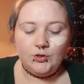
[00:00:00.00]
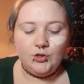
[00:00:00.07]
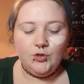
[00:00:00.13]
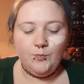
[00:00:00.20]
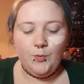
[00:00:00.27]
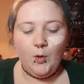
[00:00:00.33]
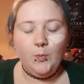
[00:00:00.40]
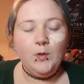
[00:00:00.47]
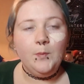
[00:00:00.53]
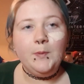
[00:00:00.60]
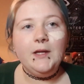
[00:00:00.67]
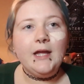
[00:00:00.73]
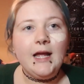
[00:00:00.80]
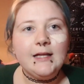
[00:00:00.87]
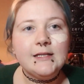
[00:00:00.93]
You
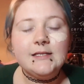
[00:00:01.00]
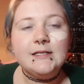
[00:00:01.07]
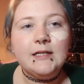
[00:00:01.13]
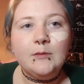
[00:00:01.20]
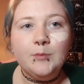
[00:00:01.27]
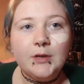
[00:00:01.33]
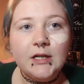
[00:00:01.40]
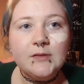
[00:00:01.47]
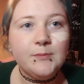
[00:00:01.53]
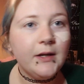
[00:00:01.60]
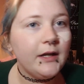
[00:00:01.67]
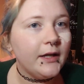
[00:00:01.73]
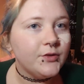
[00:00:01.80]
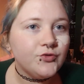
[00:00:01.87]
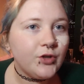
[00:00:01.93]
probably can't see because my
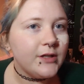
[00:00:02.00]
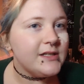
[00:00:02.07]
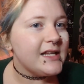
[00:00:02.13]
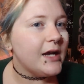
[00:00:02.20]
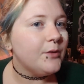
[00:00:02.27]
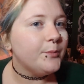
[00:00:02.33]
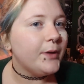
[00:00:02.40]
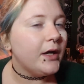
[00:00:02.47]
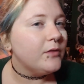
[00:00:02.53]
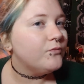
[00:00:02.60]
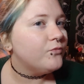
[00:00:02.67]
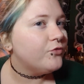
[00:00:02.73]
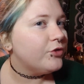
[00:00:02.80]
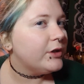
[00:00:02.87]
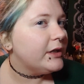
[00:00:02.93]
light drines it out, but
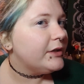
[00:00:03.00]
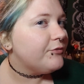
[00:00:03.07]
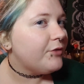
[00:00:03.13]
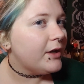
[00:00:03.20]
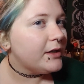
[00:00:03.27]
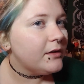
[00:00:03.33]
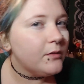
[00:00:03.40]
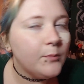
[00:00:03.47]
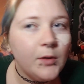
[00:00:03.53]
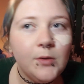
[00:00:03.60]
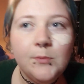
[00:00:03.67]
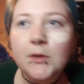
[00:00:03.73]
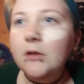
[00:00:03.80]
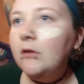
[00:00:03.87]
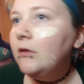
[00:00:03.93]
I'm really red at the
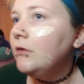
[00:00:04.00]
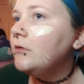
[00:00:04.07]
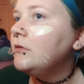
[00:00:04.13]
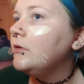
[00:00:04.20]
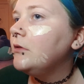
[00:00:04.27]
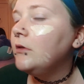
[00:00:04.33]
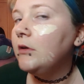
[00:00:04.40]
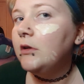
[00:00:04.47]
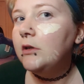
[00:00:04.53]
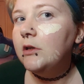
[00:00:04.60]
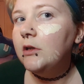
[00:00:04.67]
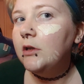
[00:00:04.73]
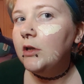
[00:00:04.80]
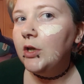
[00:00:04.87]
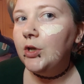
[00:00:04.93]
moment.
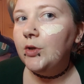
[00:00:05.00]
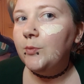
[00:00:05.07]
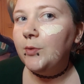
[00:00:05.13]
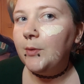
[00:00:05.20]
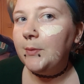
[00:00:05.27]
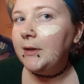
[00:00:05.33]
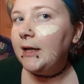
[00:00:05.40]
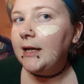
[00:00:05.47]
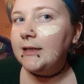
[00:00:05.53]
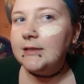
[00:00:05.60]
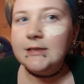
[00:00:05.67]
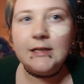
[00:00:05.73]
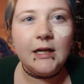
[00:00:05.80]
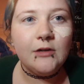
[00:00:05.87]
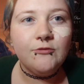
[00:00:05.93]
Probably can't
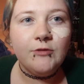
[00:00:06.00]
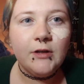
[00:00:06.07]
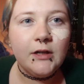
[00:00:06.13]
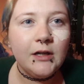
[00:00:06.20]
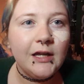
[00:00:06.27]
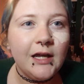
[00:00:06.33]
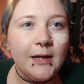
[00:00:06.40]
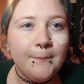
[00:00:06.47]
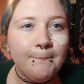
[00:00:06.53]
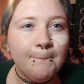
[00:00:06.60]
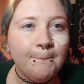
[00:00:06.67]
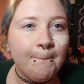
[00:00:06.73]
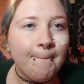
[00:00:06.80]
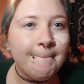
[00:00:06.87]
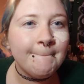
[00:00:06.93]
see how red I am.
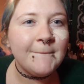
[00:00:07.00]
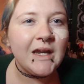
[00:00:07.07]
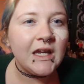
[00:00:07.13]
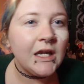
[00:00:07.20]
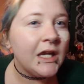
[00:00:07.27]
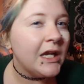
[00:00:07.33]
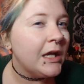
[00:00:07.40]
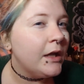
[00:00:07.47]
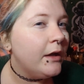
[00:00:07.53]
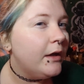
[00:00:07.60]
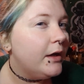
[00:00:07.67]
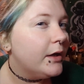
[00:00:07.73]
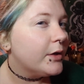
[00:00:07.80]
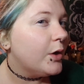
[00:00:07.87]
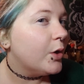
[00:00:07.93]

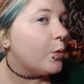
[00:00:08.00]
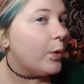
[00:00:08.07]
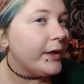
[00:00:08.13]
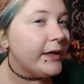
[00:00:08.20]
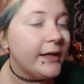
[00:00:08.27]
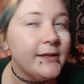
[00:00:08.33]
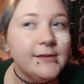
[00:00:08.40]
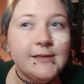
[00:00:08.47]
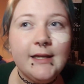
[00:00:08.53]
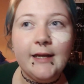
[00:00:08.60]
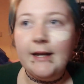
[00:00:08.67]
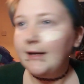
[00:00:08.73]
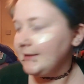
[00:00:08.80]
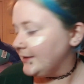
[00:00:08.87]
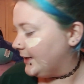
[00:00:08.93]
Got quite nice skin
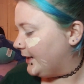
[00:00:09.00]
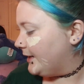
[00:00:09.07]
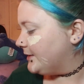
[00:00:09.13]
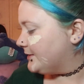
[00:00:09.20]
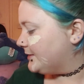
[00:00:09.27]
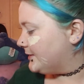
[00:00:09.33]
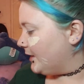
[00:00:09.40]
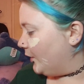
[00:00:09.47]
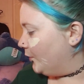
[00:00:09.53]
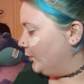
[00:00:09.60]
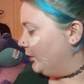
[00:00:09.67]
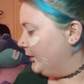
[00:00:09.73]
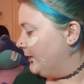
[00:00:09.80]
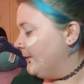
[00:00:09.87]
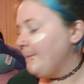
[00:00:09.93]
as it is, so
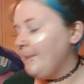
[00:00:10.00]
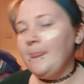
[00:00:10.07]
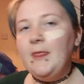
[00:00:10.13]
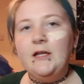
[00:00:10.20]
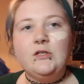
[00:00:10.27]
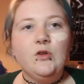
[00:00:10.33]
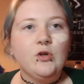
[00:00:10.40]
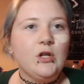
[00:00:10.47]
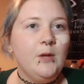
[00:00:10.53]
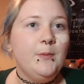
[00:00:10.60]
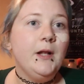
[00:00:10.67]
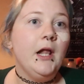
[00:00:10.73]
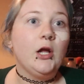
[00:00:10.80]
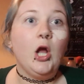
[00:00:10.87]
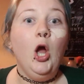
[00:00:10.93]
there's not going to
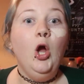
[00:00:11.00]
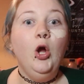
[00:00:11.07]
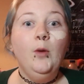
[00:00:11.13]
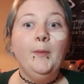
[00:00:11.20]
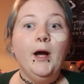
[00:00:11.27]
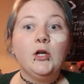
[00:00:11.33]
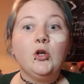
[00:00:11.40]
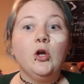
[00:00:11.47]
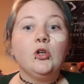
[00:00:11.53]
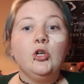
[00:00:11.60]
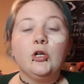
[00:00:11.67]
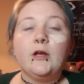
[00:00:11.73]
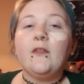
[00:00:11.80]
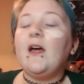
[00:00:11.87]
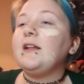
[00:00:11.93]
be like, oh my god,
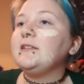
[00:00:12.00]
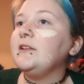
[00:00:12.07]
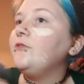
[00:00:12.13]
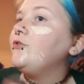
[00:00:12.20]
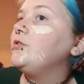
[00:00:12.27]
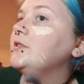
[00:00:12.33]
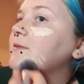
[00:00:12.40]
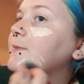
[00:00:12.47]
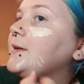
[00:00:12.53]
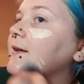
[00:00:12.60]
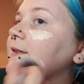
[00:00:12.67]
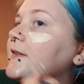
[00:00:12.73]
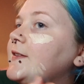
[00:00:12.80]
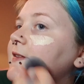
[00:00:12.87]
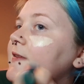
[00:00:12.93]
look at that difference,
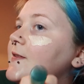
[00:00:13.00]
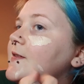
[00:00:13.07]
because